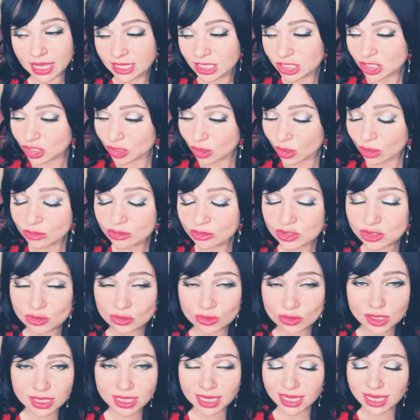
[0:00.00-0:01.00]
she also
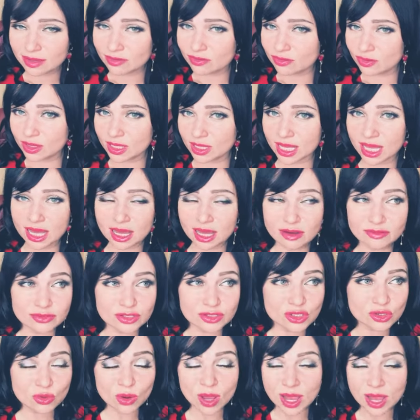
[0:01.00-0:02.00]
gave love
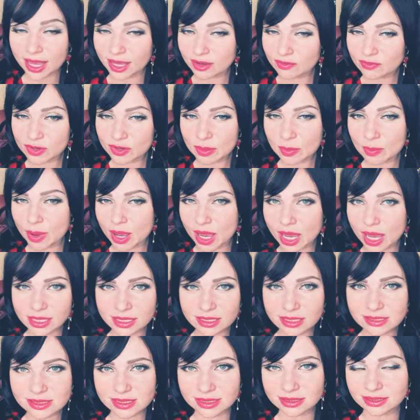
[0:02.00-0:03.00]
to
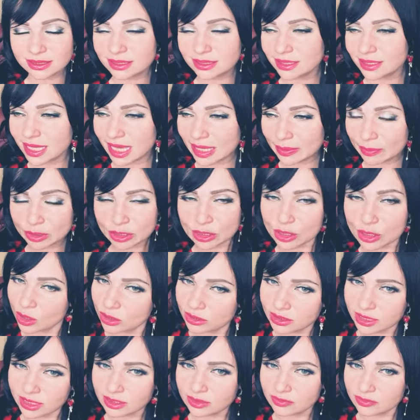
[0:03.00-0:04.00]
everybody that came in
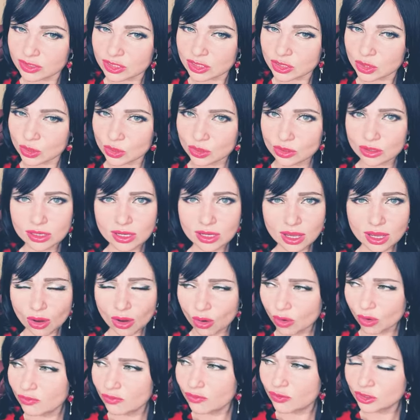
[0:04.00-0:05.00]
contact with her
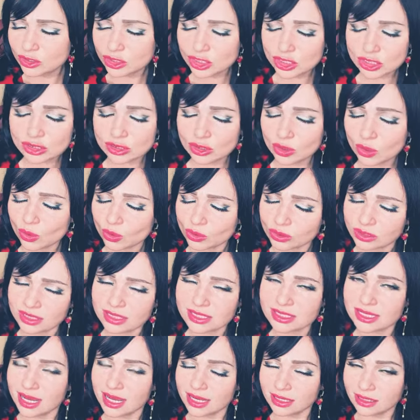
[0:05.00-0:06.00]
or watched her on the
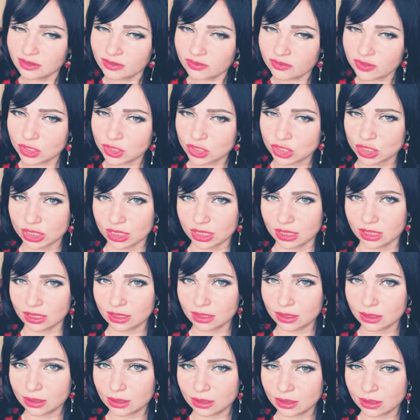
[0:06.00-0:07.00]
television
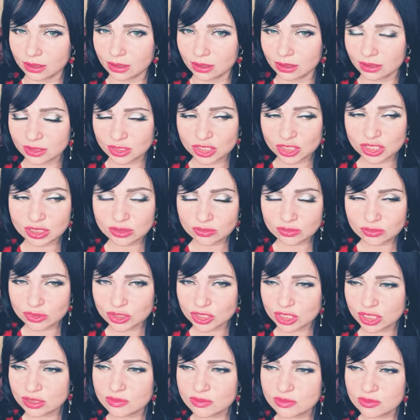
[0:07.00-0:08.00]
she
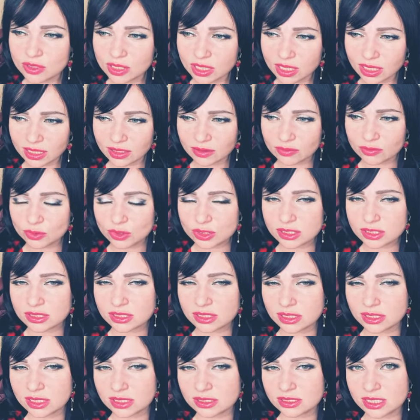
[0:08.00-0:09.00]
she really
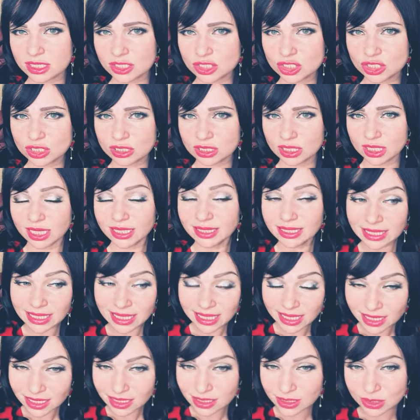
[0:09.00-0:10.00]
was such and
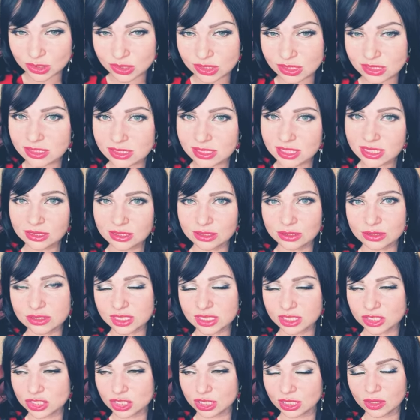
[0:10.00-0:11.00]
is still
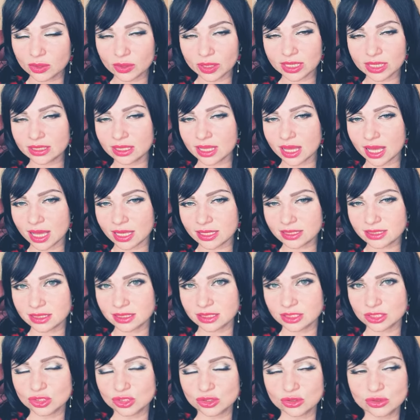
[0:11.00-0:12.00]
such a great
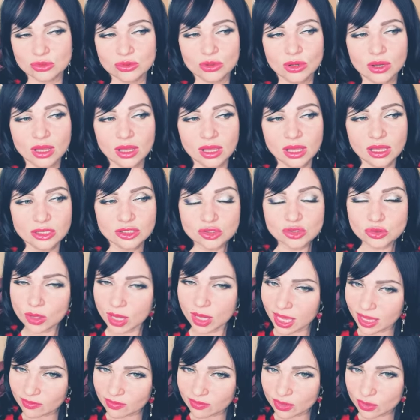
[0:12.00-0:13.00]
asset to to
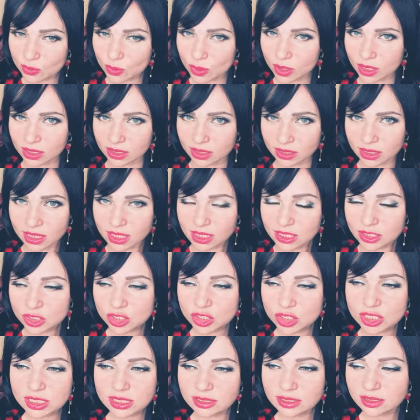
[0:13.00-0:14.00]
everyone
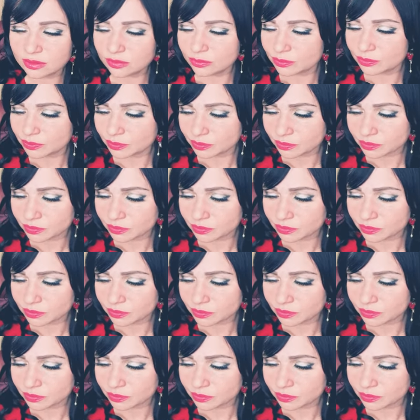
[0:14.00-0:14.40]
she